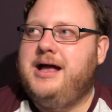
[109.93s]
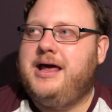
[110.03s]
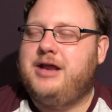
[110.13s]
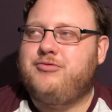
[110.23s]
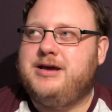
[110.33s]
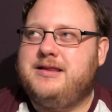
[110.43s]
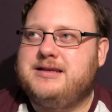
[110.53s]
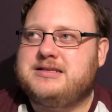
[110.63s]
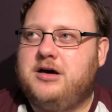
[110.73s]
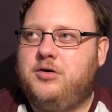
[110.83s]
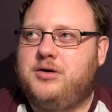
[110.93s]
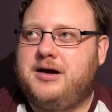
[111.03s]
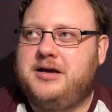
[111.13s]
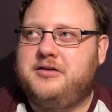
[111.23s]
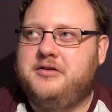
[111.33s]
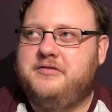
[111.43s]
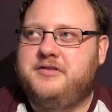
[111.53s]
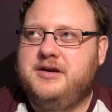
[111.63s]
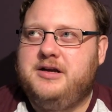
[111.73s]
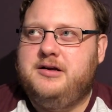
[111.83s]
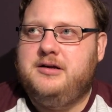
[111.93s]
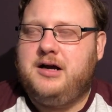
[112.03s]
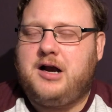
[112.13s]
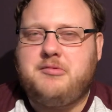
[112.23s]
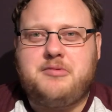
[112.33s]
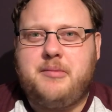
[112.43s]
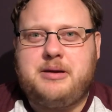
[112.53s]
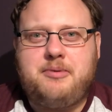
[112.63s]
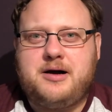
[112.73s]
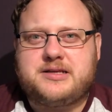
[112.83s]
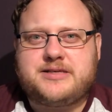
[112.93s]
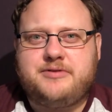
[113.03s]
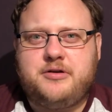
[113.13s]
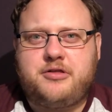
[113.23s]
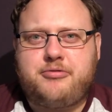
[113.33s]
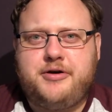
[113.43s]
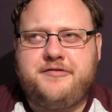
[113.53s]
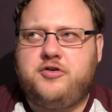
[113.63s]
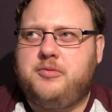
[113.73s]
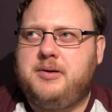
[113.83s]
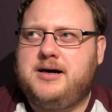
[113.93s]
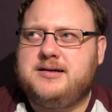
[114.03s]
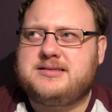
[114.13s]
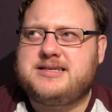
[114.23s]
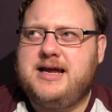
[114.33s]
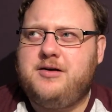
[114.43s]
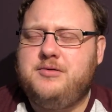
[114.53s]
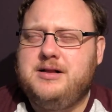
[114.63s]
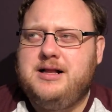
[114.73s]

And I'd written this whole kind of, I can't remember how many parts I wrote, 3 or 4 parts now,